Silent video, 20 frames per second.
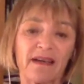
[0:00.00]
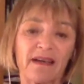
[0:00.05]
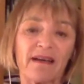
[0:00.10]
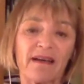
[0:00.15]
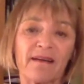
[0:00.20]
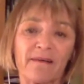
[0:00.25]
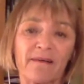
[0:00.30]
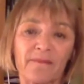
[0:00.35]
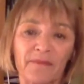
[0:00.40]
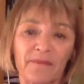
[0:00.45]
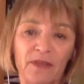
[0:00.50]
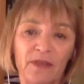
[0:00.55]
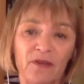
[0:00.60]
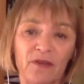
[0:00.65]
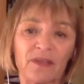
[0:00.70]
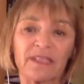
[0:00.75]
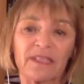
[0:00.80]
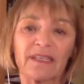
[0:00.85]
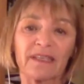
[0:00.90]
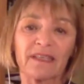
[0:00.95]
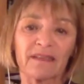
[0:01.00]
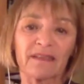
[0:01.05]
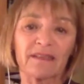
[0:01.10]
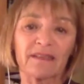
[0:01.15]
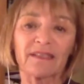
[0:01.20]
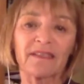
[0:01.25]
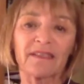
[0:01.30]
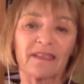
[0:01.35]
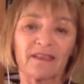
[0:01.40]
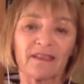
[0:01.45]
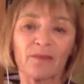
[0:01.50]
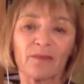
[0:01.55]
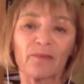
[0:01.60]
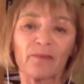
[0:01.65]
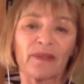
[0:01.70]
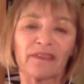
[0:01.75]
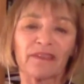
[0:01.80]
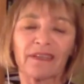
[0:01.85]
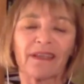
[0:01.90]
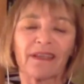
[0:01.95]
um, you know, a skill skill
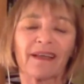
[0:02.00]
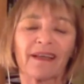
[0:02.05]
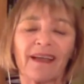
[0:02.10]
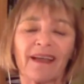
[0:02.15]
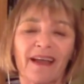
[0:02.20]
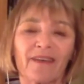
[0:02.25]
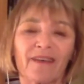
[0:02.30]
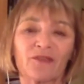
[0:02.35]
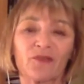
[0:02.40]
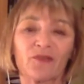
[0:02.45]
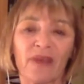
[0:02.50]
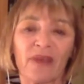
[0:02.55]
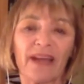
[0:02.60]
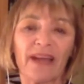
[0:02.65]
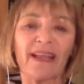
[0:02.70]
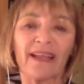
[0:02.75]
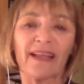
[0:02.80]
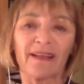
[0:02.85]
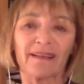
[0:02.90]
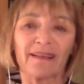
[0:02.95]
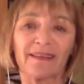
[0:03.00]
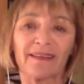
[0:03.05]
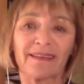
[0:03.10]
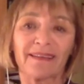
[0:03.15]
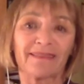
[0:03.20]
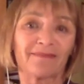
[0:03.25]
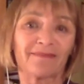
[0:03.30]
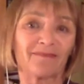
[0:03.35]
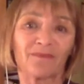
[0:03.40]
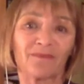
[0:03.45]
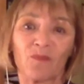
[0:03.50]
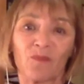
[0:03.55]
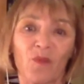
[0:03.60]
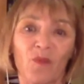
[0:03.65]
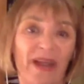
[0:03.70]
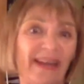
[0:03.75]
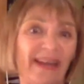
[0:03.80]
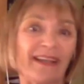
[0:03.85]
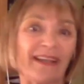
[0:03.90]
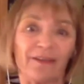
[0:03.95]
building kind of training
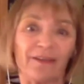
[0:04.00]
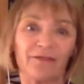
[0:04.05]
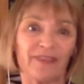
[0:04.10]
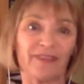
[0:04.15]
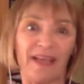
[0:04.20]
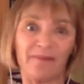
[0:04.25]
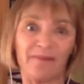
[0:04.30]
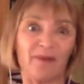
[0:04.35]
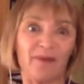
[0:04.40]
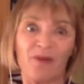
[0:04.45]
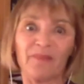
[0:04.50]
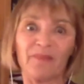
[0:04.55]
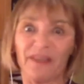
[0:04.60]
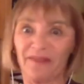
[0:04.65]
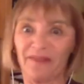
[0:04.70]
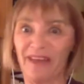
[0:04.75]
waiting for that moment,